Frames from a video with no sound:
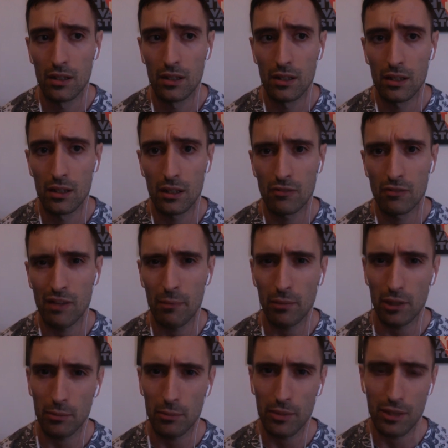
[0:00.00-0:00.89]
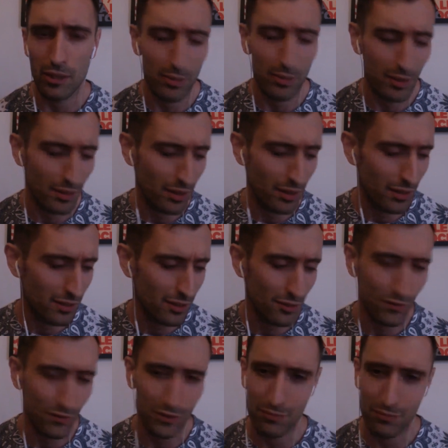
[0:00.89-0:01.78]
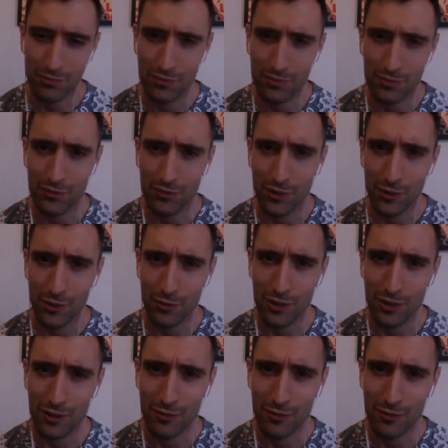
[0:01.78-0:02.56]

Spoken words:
Rambled a bit, but I don't know if you followed what I'm